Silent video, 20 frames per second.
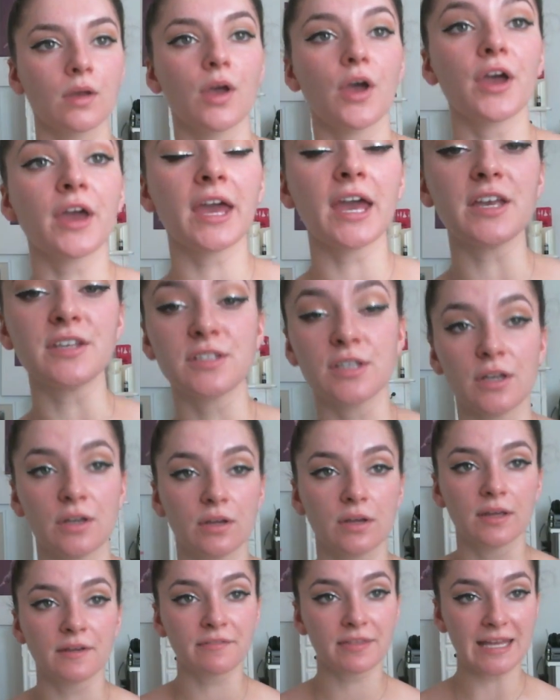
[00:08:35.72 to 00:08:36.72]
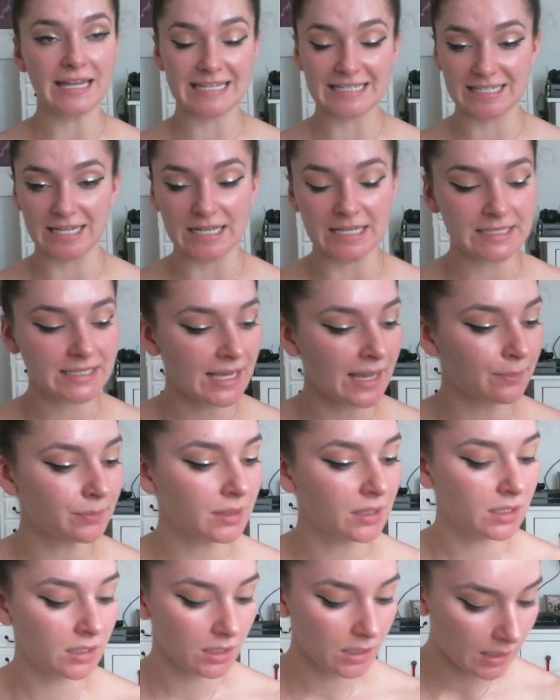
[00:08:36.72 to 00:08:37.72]
Okay, so if that does
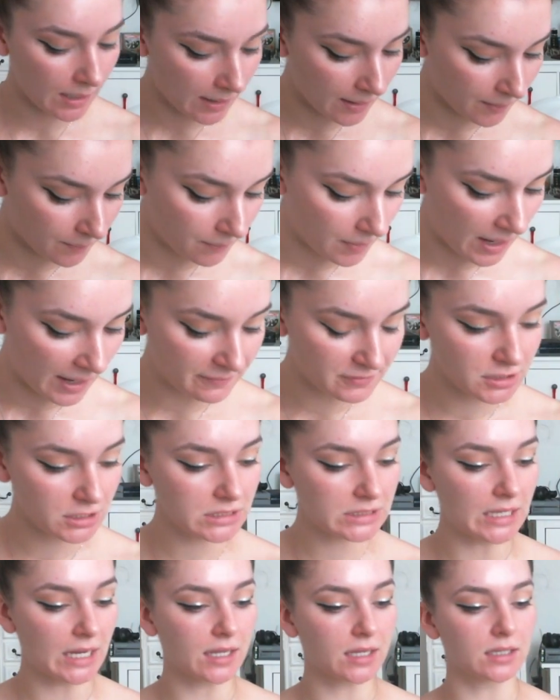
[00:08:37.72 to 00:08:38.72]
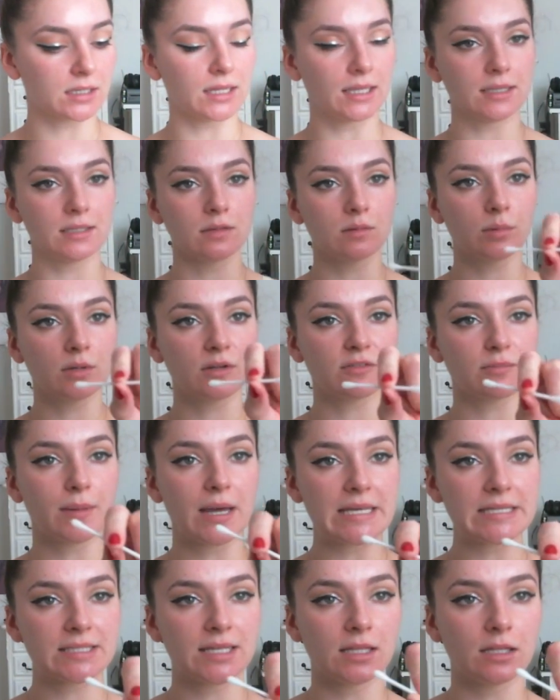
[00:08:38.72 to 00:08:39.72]
happen, I've just taken a little bit of
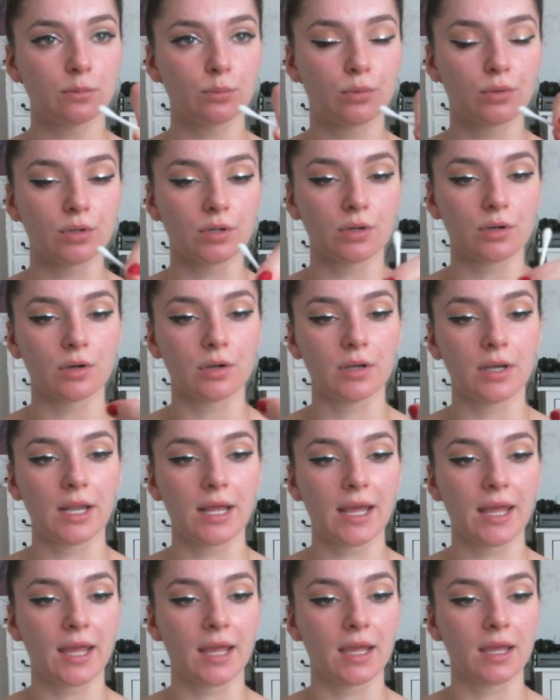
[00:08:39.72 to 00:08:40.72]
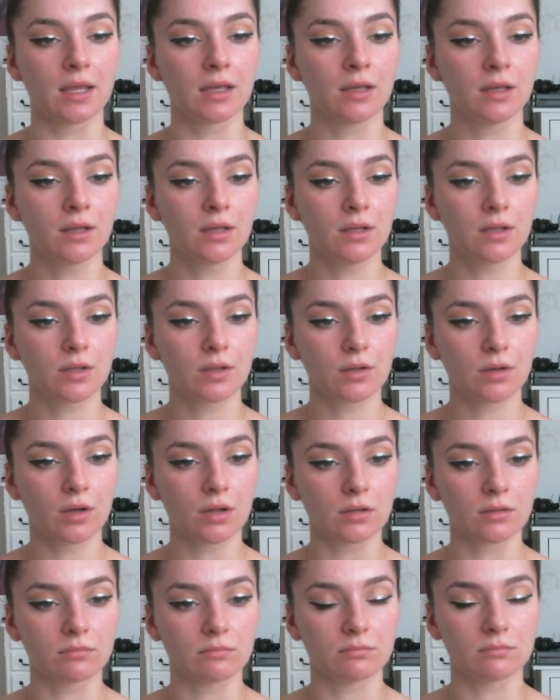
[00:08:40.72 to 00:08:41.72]
micellar water on a
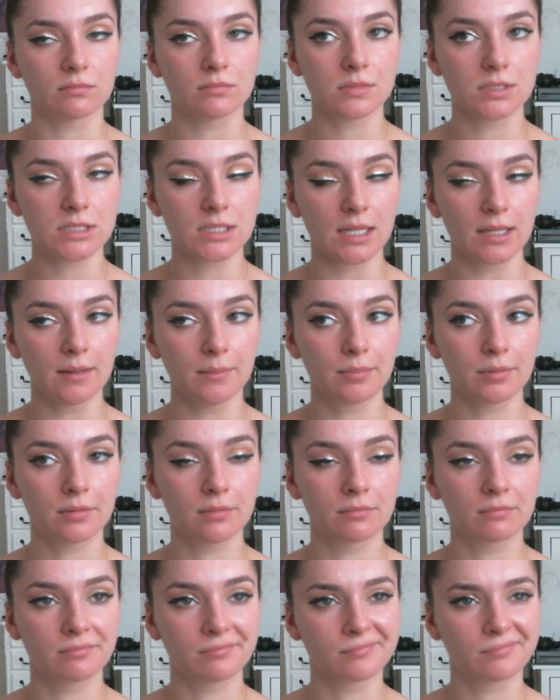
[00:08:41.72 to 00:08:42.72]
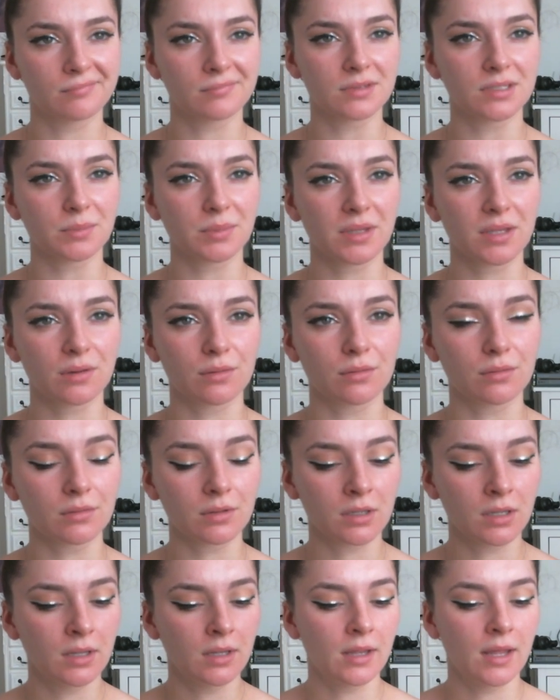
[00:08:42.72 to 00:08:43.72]
cotton tip, called,
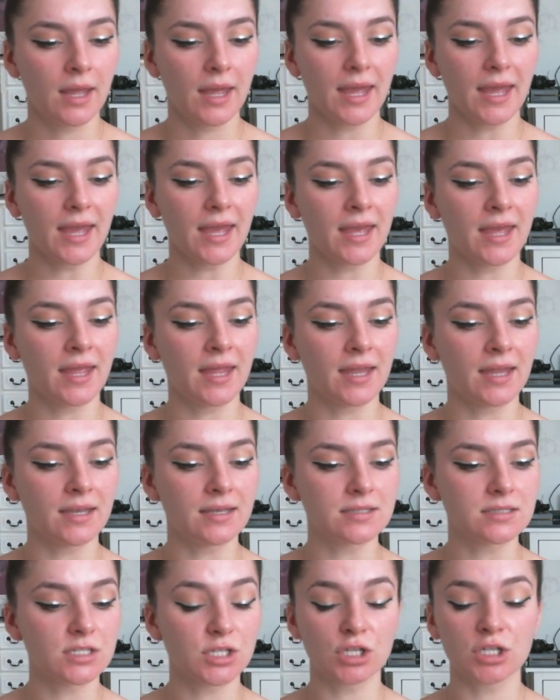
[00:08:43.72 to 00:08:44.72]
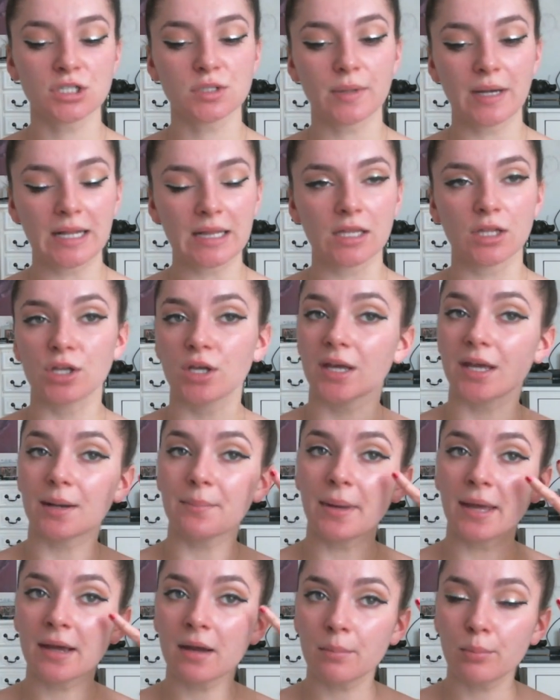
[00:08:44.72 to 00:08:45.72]
and you can do anything. You can get a
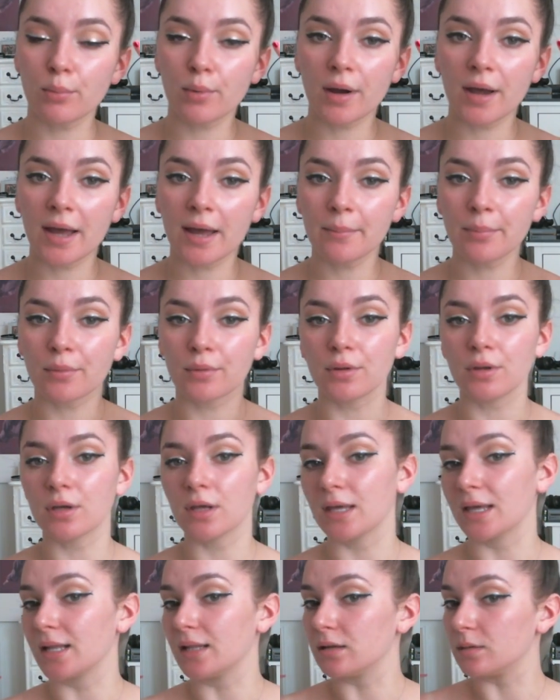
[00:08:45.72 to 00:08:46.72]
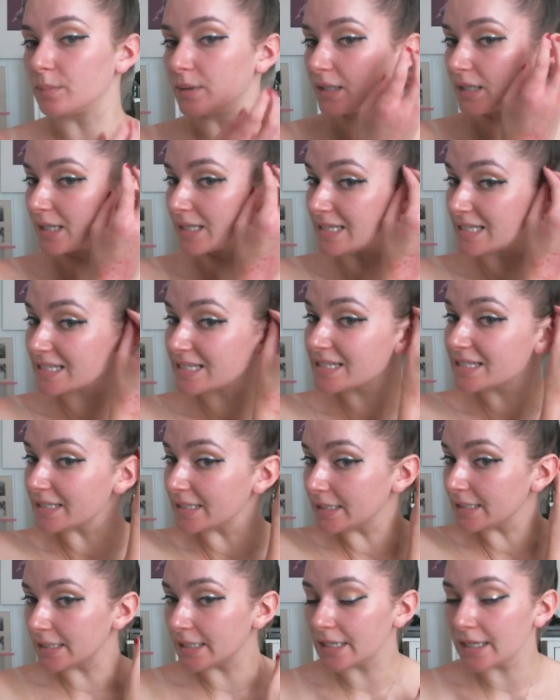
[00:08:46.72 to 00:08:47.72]
makeup wipe or you can get a little bit of
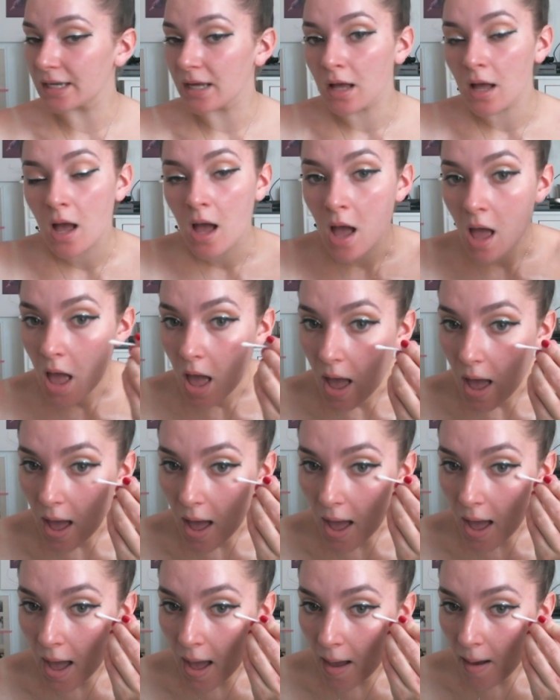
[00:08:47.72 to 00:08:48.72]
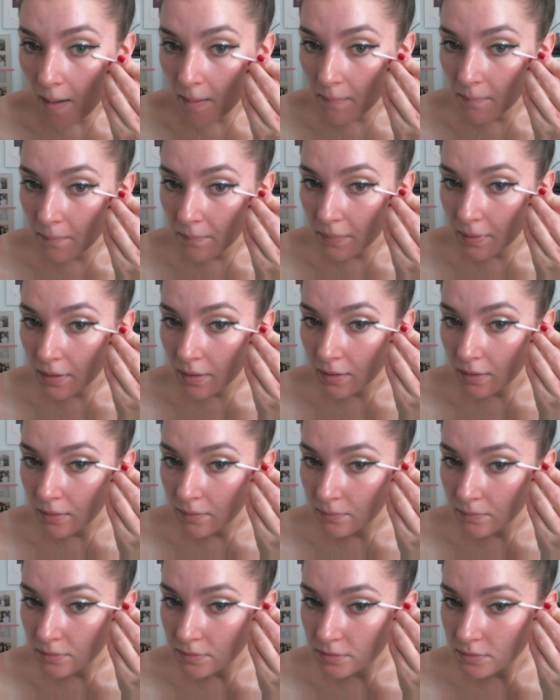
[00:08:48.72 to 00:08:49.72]
concealer, but
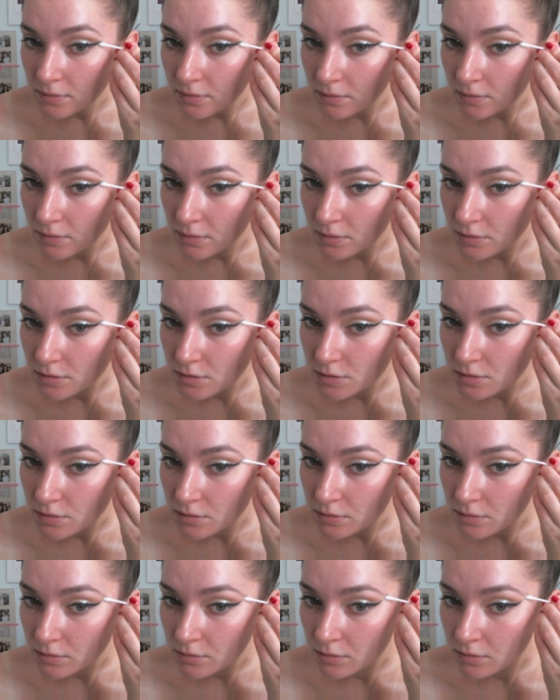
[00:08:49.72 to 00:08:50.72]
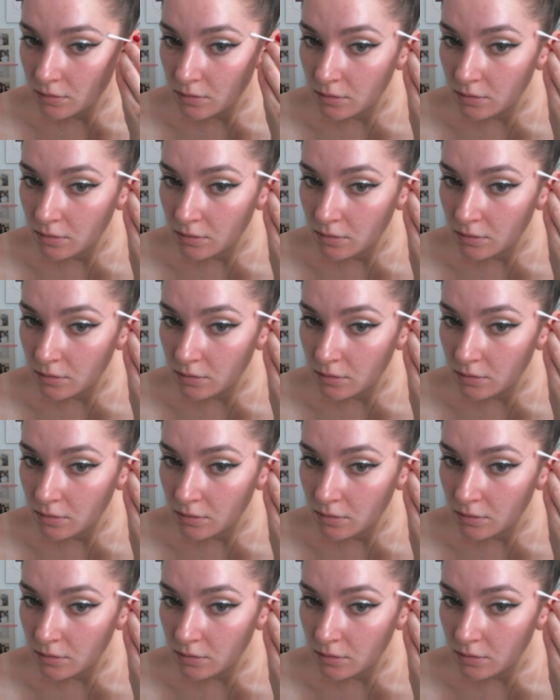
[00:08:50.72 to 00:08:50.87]
I'm just going to,